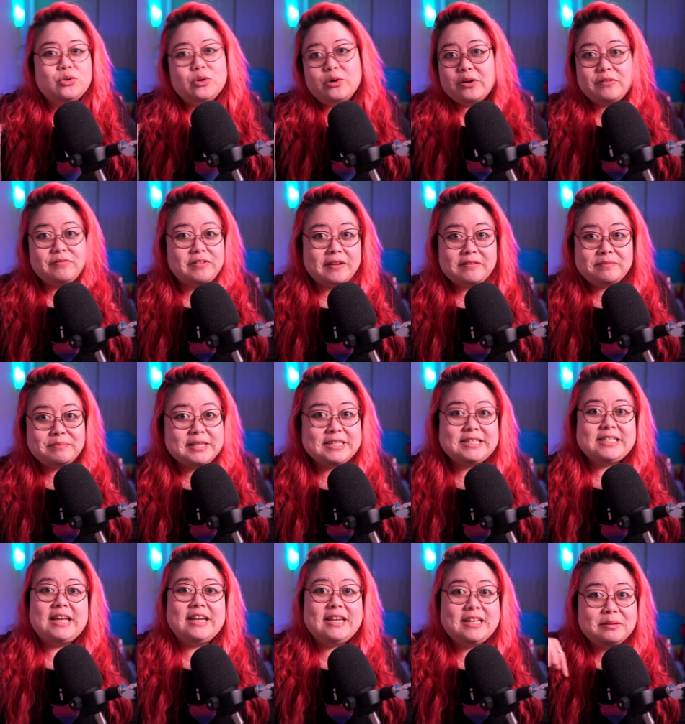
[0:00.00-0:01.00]
Or if I've
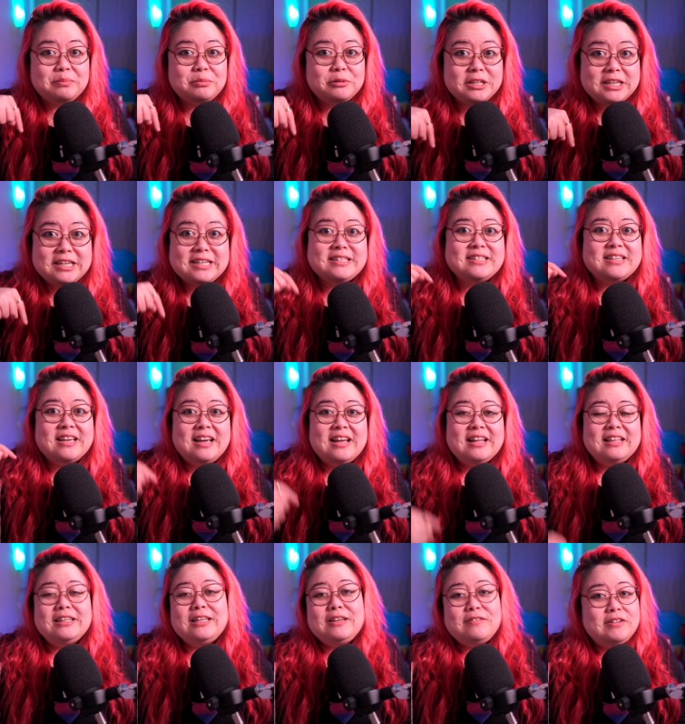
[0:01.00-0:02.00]
missed any, please
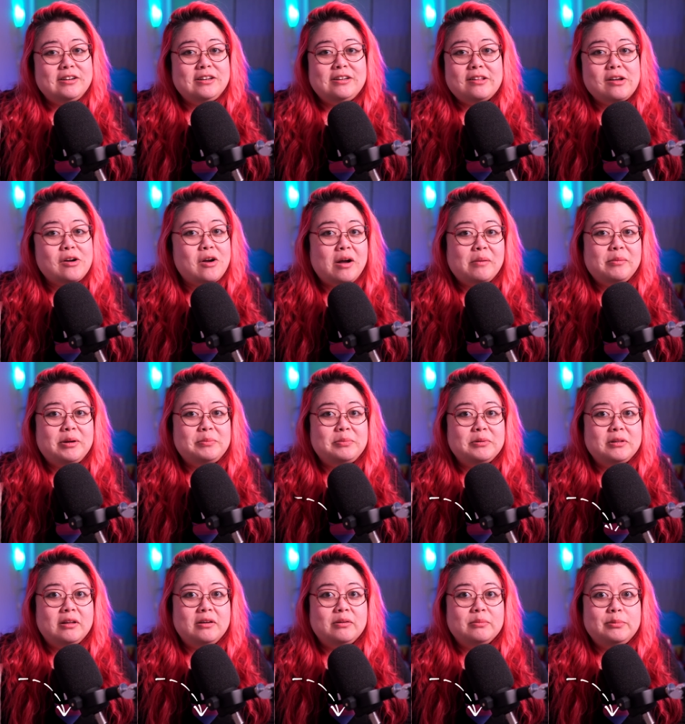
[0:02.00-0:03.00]
leave it in the comment
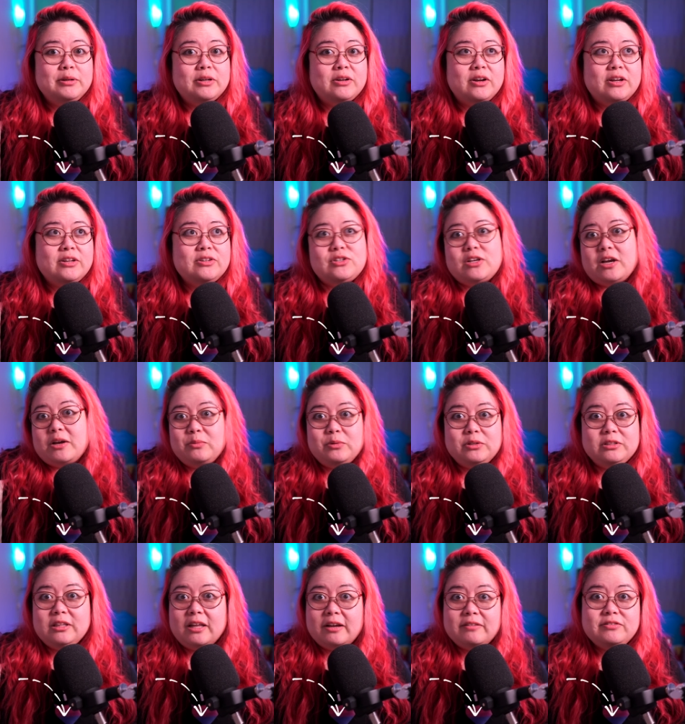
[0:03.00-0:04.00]
below because I
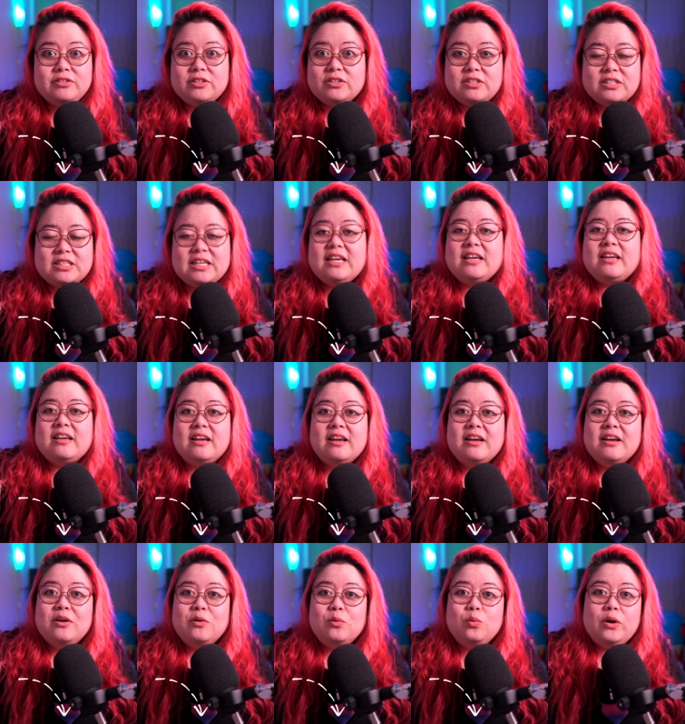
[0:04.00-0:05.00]
would love to see
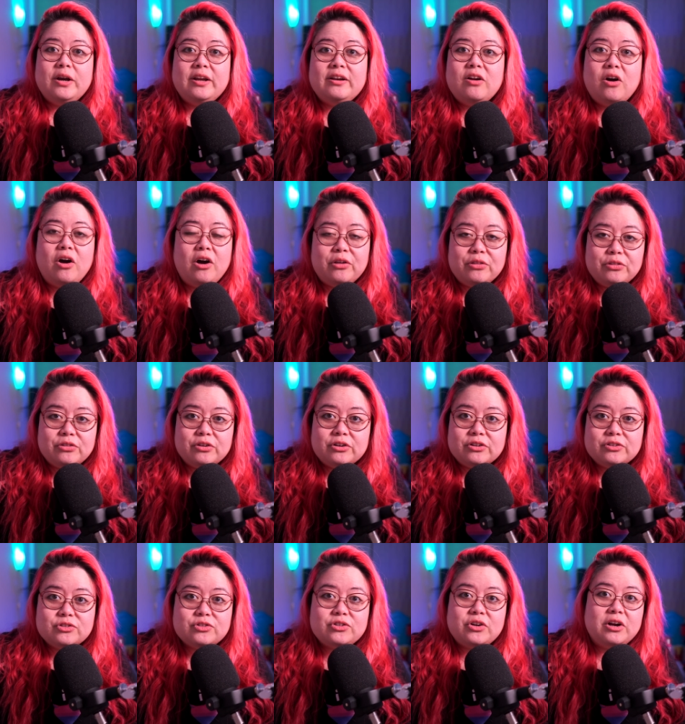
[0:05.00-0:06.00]
what
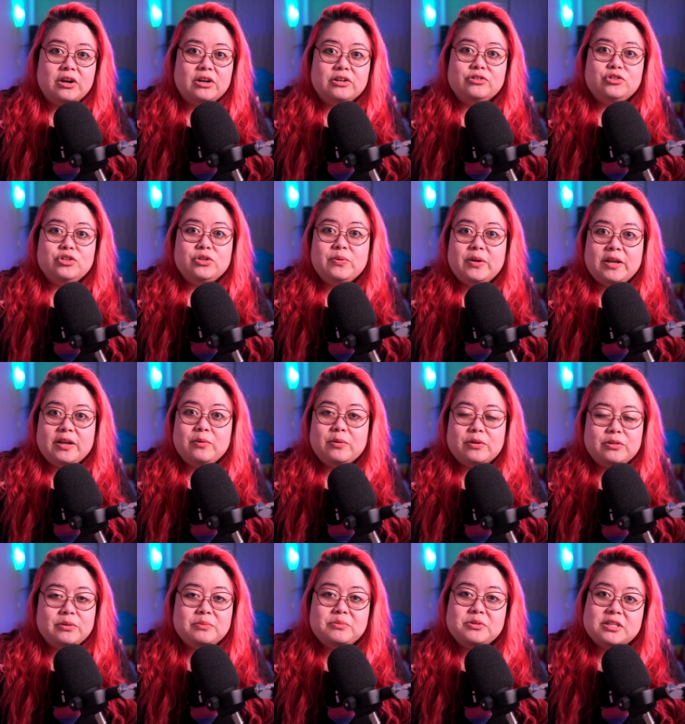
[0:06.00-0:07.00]
authors are doing
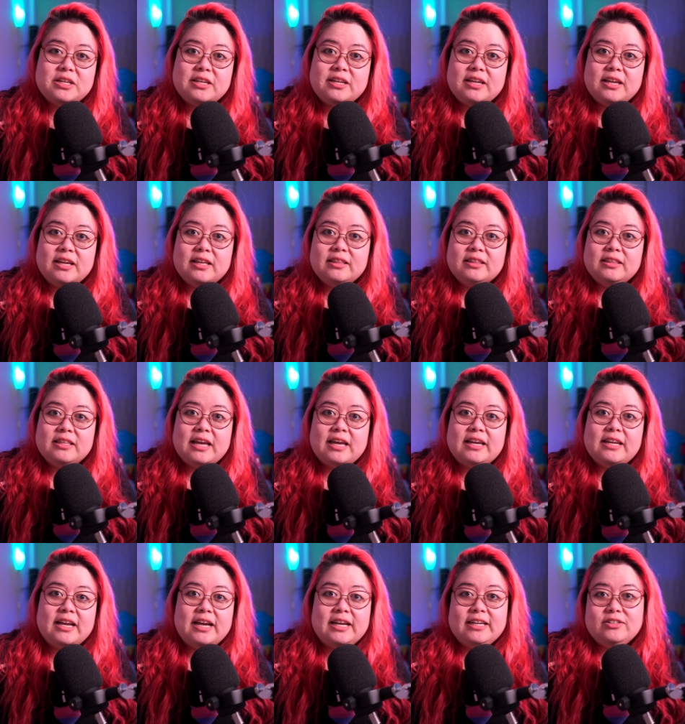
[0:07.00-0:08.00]
with Obsidian
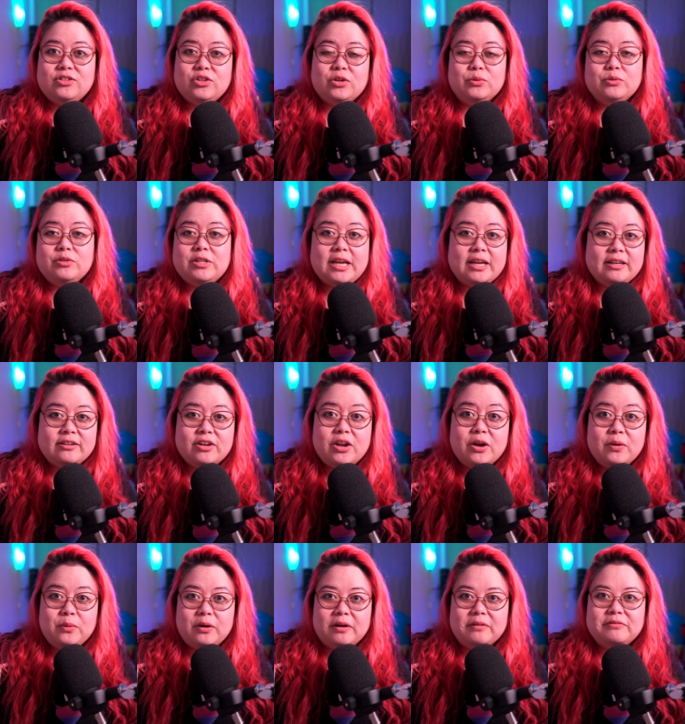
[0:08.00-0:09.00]
that I don't yet
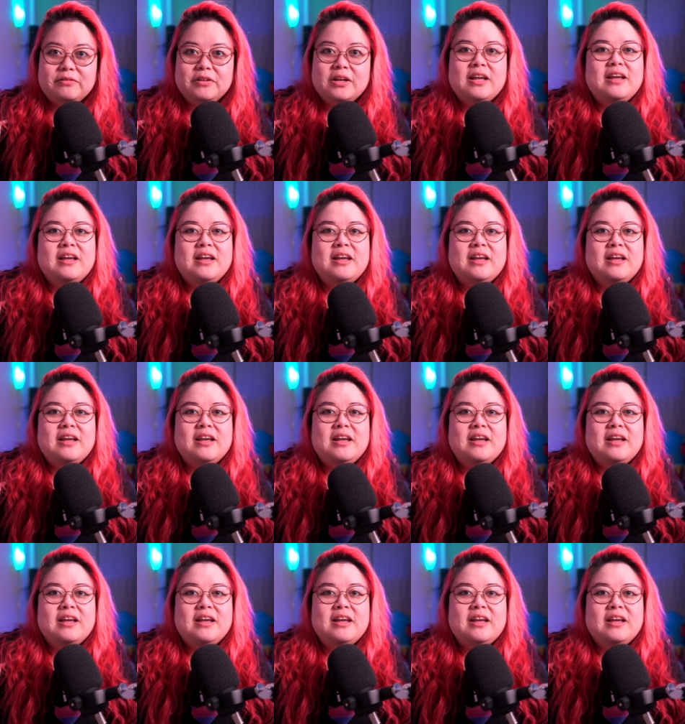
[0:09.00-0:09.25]
know of.